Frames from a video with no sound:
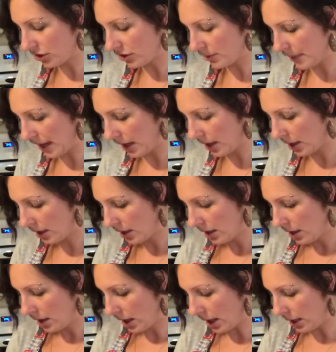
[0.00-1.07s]
make.
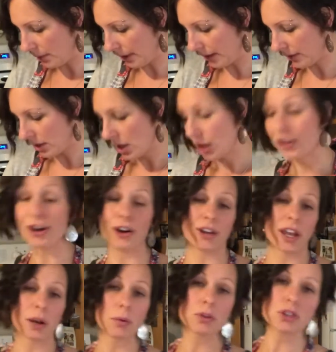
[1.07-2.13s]
Anyways,
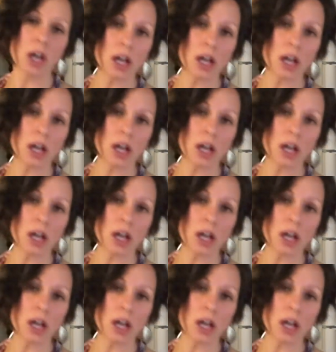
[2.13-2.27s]
garlic. We're talking